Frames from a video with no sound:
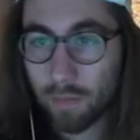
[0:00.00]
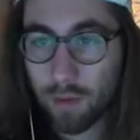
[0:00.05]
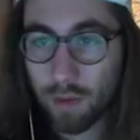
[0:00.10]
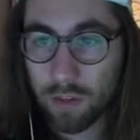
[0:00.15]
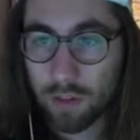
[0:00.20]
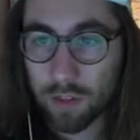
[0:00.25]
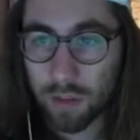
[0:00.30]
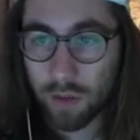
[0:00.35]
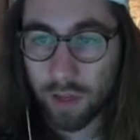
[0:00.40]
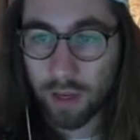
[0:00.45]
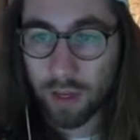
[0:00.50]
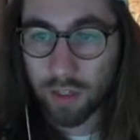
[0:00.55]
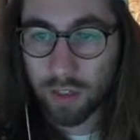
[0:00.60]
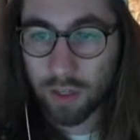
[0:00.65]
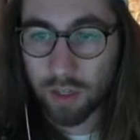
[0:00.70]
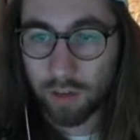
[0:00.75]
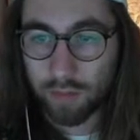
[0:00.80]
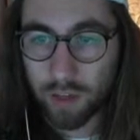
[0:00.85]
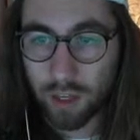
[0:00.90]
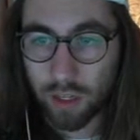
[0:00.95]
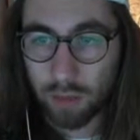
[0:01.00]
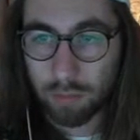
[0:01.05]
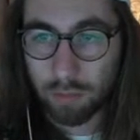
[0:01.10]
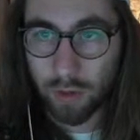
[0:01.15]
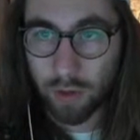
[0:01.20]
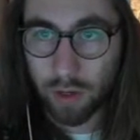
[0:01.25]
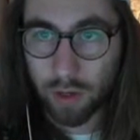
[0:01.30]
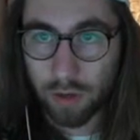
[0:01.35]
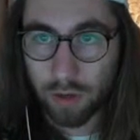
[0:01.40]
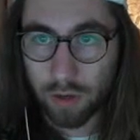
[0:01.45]
So that guy's got a valid
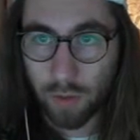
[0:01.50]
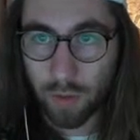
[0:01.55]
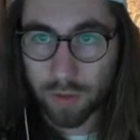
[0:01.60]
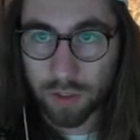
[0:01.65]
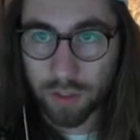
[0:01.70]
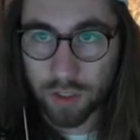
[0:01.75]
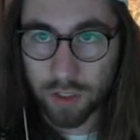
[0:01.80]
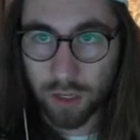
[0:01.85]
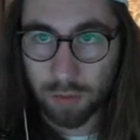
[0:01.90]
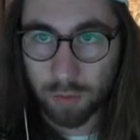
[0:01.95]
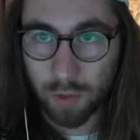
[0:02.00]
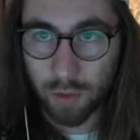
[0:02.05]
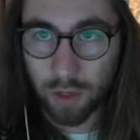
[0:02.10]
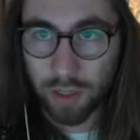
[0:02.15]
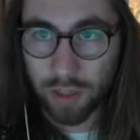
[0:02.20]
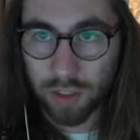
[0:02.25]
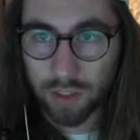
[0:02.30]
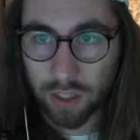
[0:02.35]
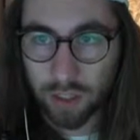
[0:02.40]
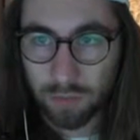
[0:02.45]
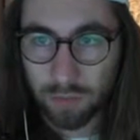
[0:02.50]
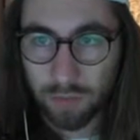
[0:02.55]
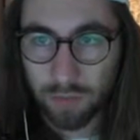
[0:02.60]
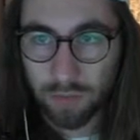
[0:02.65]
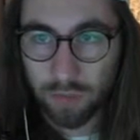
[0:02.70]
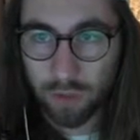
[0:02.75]
point. What was his name? We'll get his name.